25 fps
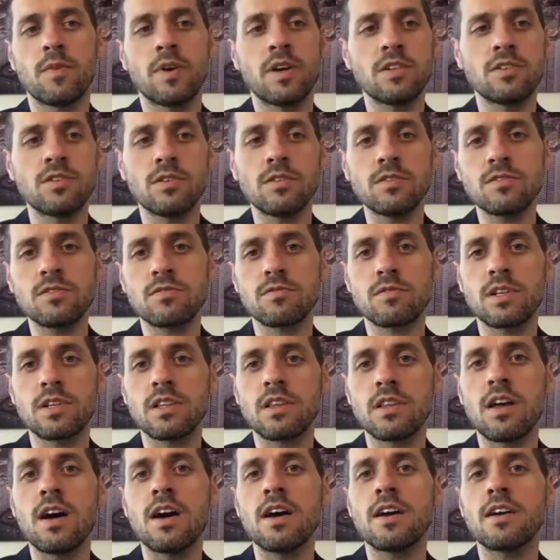Adults
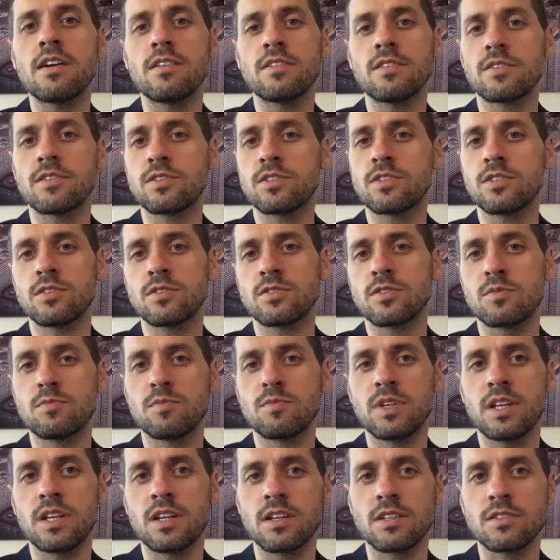rely on their
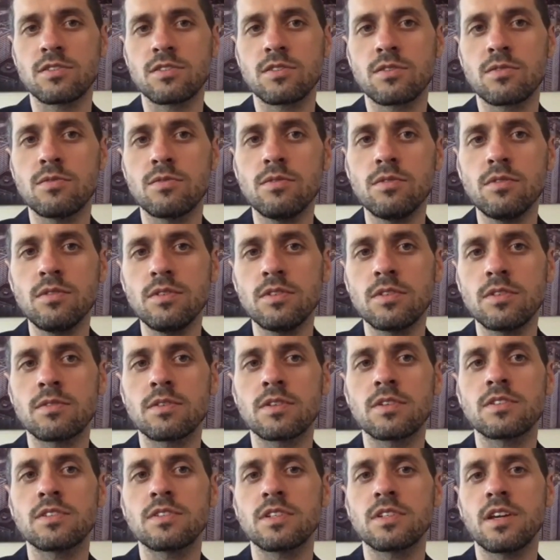children being at school in
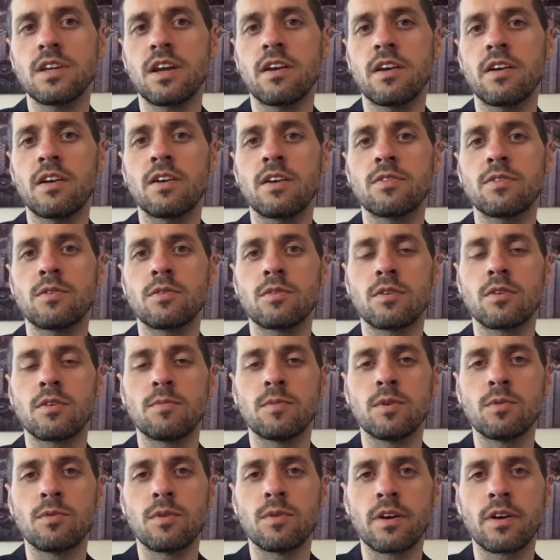order to carry out their
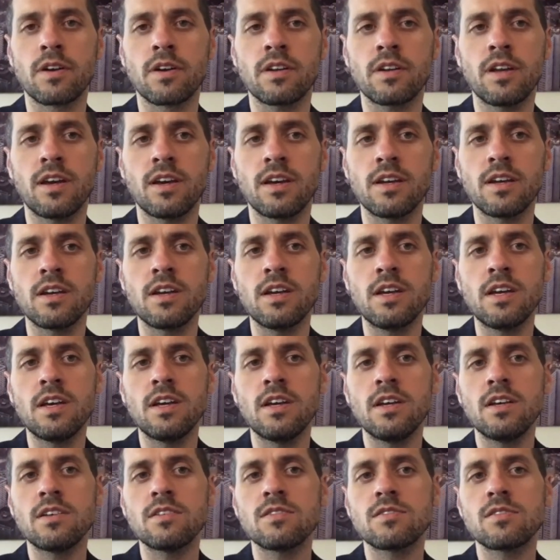normal workday.
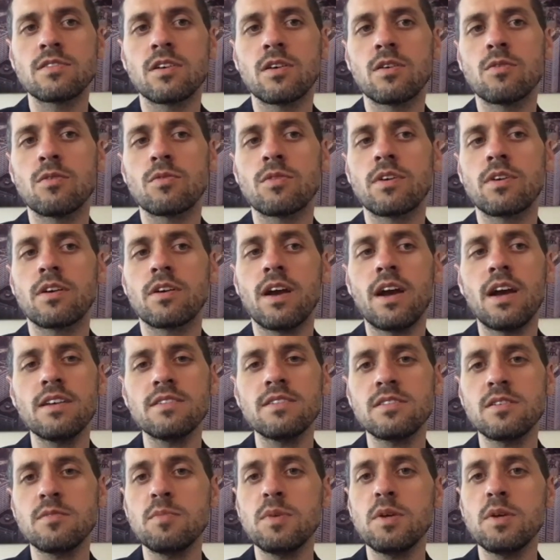So there
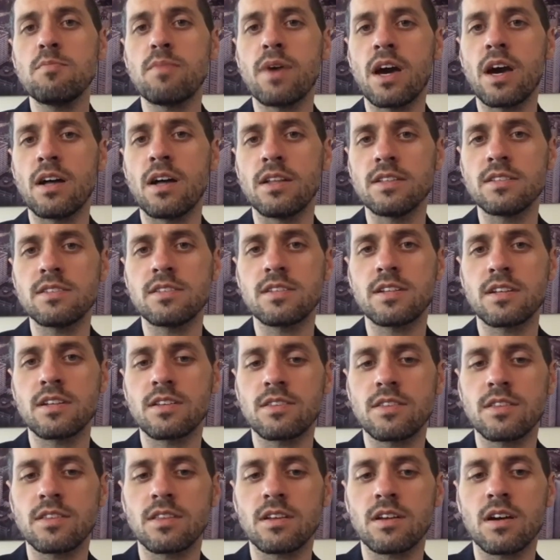has to be a balance, and
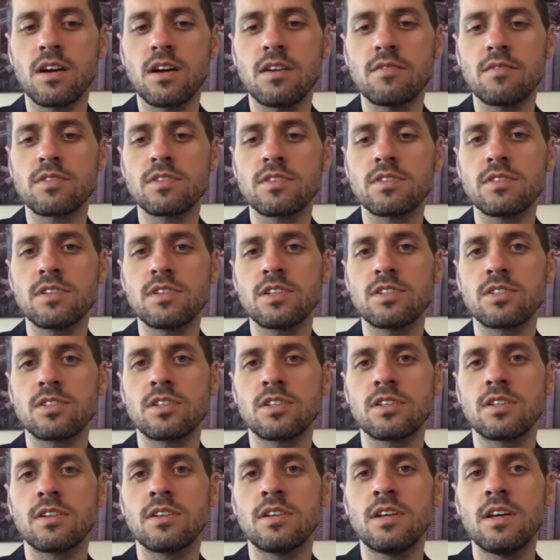I think the
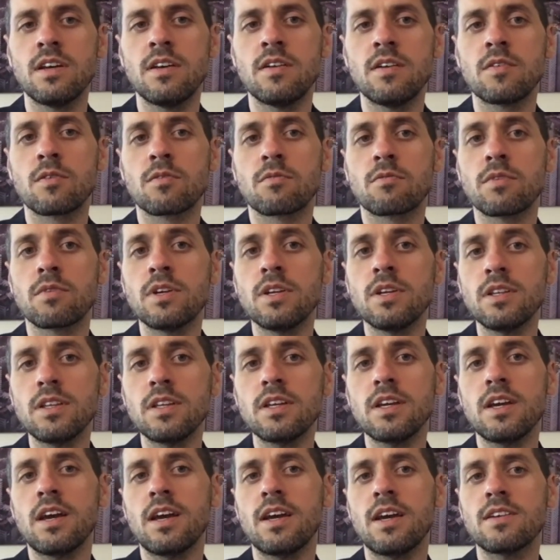conversation
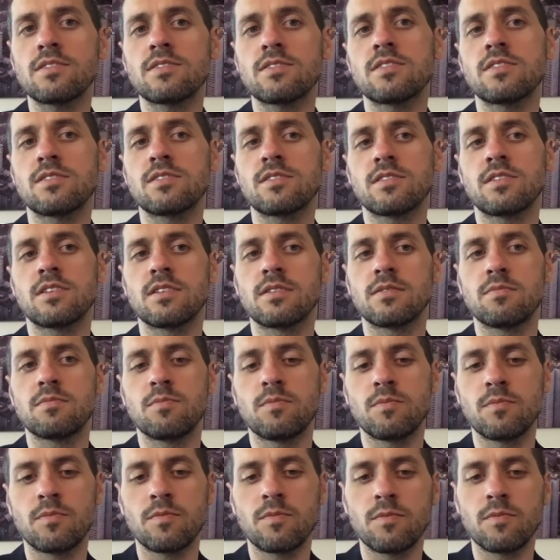really has to
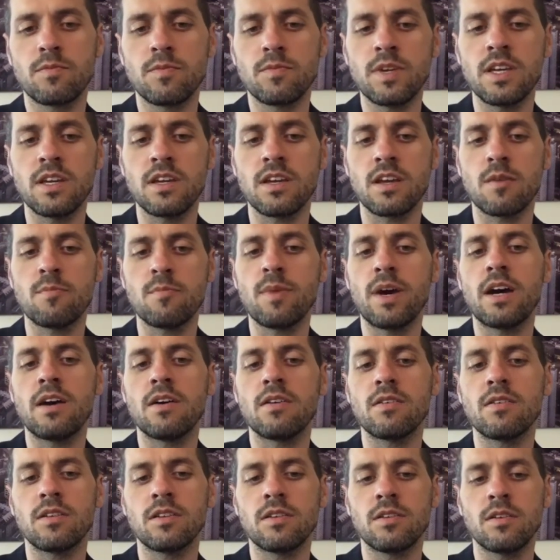start being
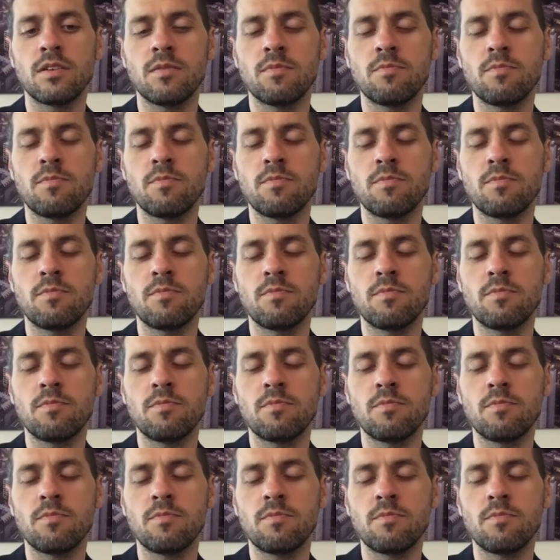about eh,